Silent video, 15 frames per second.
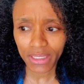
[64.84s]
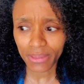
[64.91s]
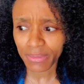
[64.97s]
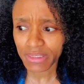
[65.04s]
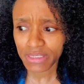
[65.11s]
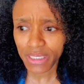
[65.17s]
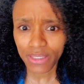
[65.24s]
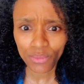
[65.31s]
Let
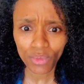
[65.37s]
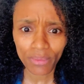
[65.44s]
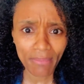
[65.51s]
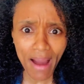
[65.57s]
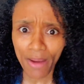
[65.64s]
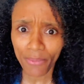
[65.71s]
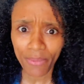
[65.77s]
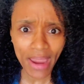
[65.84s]
me tell you what
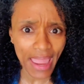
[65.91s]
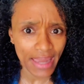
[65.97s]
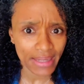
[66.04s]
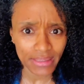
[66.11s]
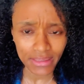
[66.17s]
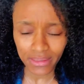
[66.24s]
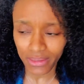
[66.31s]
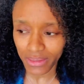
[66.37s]
my rat
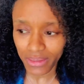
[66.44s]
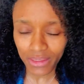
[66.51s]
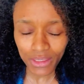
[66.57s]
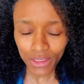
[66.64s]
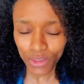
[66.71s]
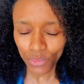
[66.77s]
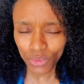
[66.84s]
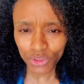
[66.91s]
did.
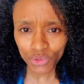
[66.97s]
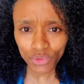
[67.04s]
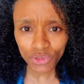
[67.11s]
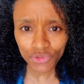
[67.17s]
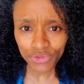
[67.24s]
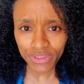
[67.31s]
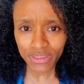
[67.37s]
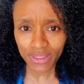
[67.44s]
Would you
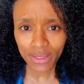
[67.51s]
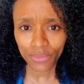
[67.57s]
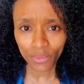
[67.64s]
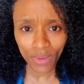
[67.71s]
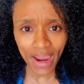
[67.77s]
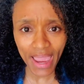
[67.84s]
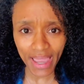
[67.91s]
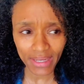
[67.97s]
address that
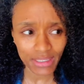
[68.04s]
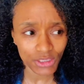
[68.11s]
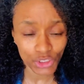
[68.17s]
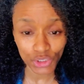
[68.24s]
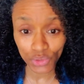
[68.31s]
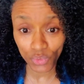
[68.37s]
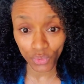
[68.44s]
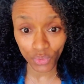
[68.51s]
rat
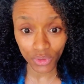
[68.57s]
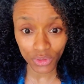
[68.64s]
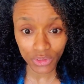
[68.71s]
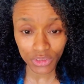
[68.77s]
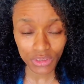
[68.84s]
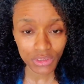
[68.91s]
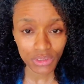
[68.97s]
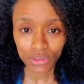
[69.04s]
as
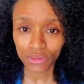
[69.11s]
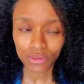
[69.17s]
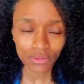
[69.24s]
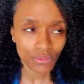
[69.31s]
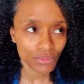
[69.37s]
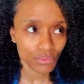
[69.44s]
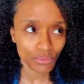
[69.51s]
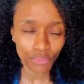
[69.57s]
yours?
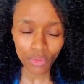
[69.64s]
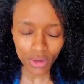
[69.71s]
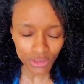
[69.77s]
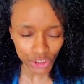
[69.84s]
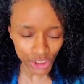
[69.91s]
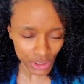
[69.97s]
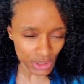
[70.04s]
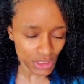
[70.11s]

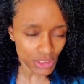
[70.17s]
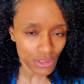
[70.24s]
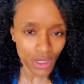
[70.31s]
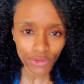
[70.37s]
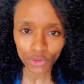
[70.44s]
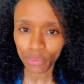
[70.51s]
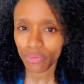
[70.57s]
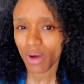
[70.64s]
Chances are
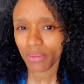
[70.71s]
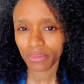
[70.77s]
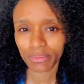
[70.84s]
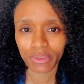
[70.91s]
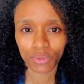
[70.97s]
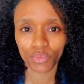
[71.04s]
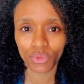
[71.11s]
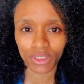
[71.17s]
you
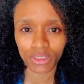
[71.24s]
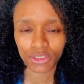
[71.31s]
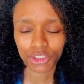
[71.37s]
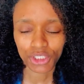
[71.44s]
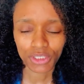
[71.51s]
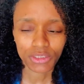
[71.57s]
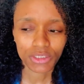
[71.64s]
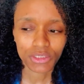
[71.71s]
probably wouldn't.
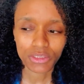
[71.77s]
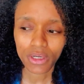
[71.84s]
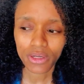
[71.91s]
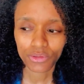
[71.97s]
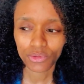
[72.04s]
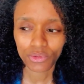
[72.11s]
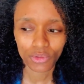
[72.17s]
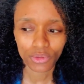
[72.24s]
Chances are
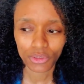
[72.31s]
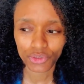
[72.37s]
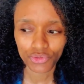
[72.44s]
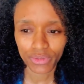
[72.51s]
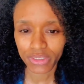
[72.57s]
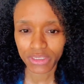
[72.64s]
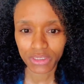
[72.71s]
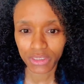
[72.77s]
you'll
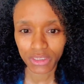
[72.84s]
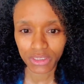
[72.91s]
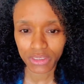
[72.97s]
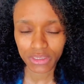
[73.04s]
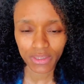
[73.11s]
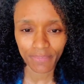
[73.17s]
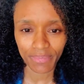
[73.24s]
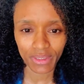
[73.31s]
address it as
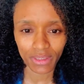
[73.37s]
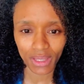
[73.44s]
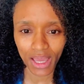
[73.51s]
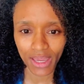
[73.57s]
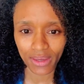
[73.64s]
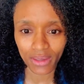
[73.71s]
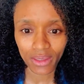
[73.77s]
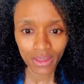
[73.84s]
something
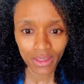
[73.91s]
like,